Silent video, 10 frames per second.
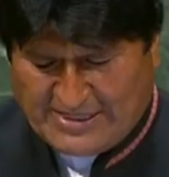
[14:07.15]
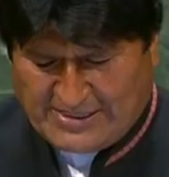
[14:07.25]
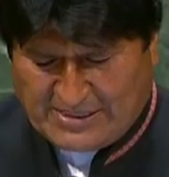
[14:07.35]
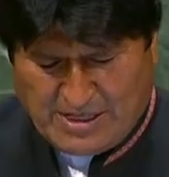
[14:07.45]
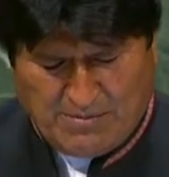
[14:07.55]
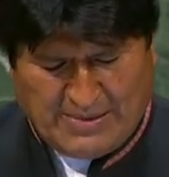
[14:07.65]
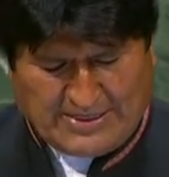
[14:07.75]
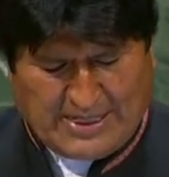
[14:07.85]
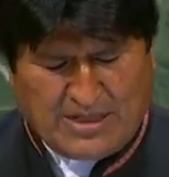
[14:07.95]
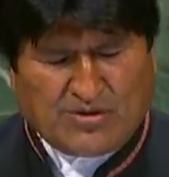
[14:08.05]

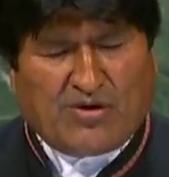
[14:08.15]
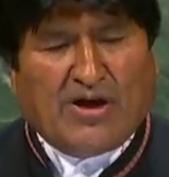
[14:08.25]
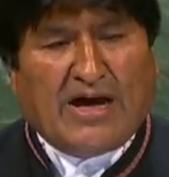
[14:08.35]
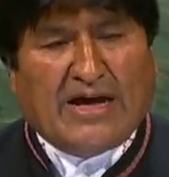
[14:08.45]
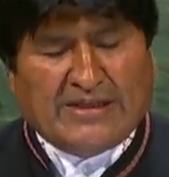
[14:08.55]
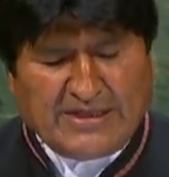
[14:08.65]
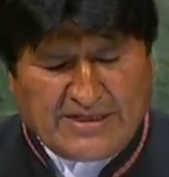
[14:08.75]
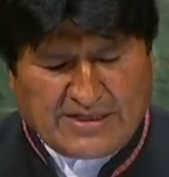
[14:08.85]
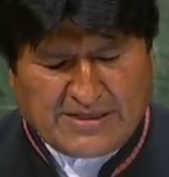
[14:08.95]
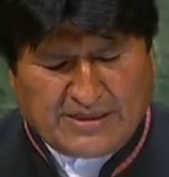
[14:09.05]
industry feeds off
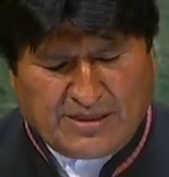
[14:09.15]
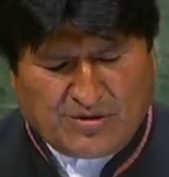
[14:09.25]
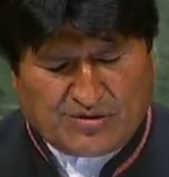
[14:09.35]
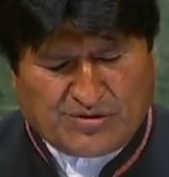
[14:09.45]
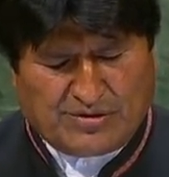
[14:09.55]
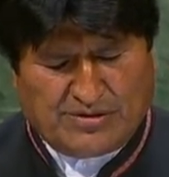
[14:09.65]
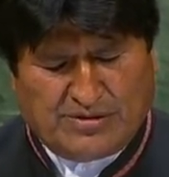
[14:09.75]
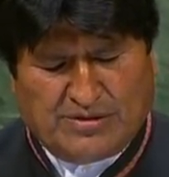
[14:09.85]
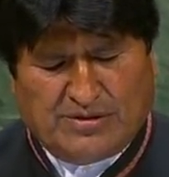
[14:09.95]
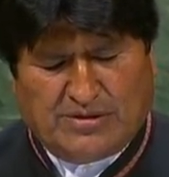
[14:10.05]
war.
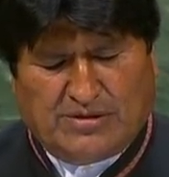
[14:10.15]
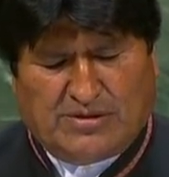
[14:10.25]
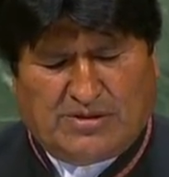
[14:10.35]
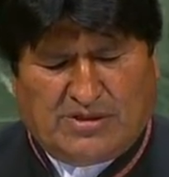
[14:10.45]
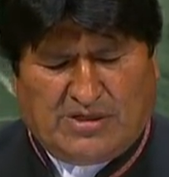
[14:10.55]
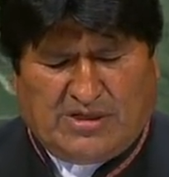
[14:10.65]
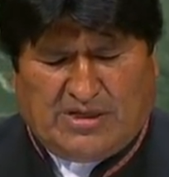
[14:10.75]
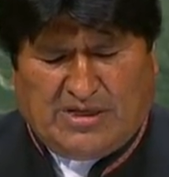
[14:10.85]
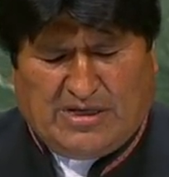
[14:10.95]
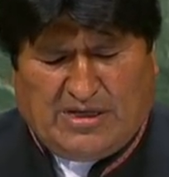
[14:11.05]

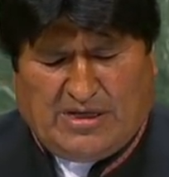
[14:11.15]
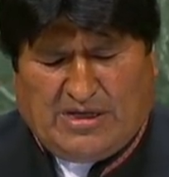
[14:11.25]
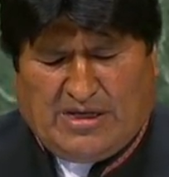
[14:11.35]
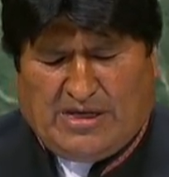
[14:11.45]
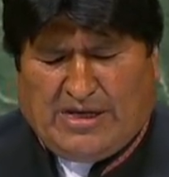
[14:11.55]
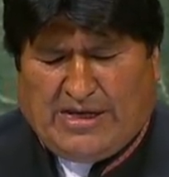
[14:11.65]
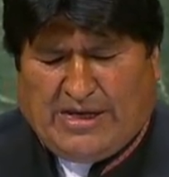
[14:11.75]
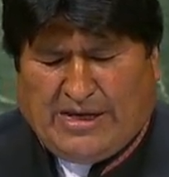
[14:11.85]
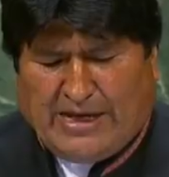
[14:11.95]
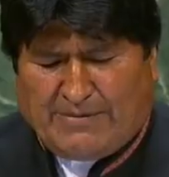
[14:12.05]
Weapons are being
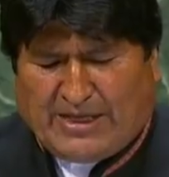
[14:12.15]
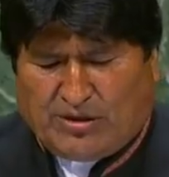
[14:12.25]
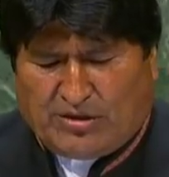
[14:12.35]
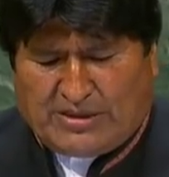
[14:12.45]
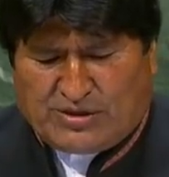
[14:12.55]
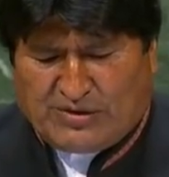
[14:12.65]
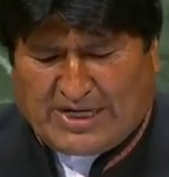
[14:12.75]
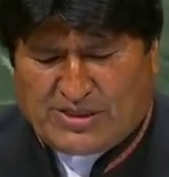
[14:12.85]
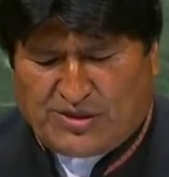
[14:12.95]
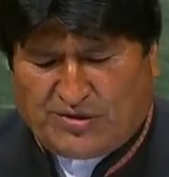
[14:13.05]
tested,
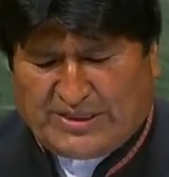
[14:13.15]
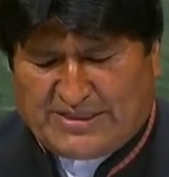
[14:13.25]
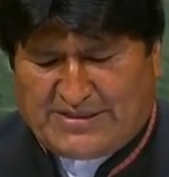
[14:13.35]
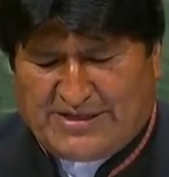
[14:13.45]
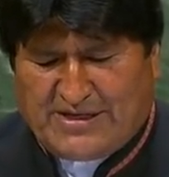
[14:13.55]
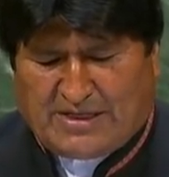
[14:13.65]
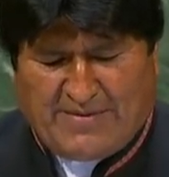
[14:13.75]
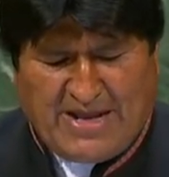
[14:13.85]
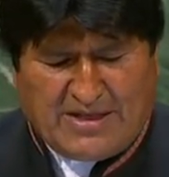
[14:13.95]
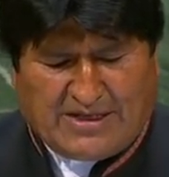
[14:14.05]
and they
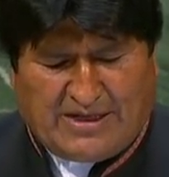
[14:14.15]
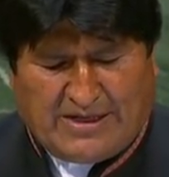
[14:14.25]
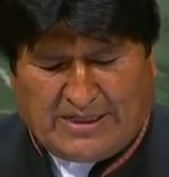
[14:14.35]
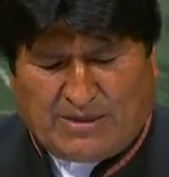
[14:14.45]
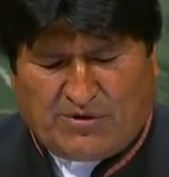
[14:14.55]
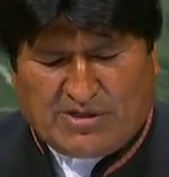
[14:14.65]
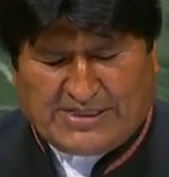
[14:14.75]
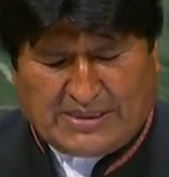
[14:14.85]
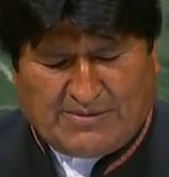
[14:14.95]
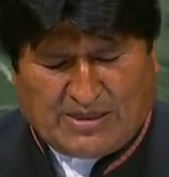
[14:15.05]
prove to be rather
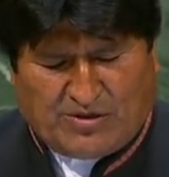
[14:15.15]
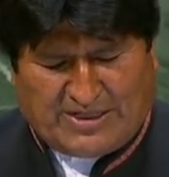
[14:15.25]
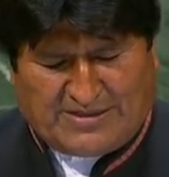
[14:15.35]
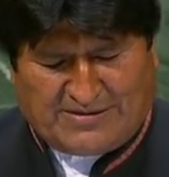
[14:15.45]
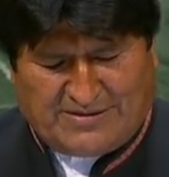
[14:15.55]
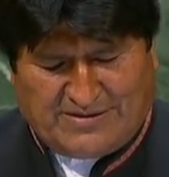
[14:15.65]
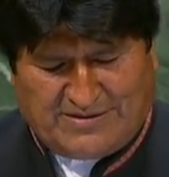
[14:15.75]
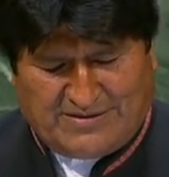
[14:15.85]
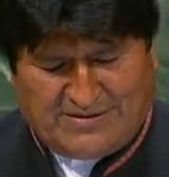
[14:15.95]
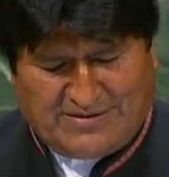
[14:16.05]
effective in
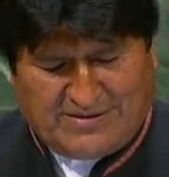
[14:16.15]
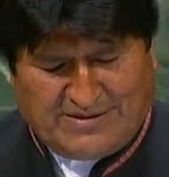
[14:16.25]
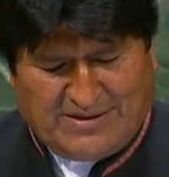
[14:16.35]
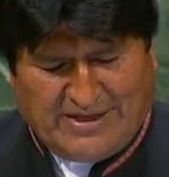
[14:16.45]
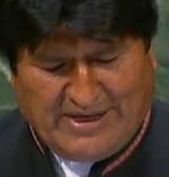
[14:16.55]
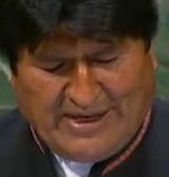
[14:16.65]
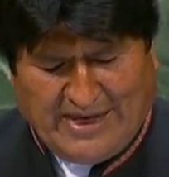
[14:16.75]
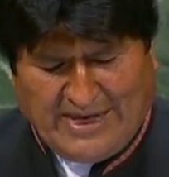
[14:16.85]
killing children.